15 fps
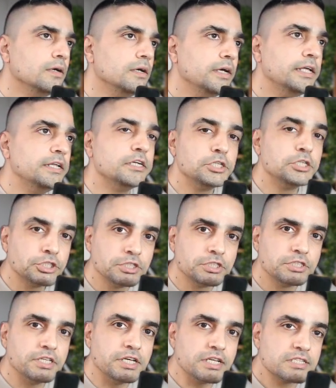In addition
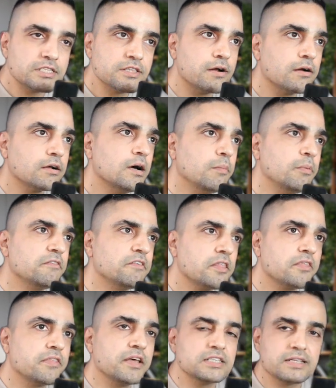to this, there are a couple of
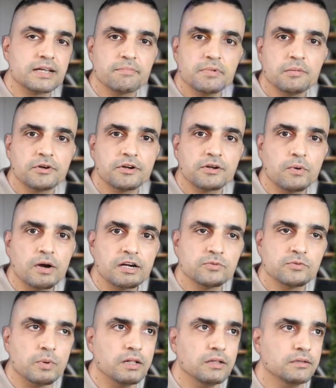other things that may be required as
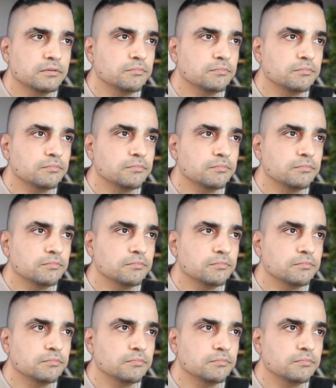well,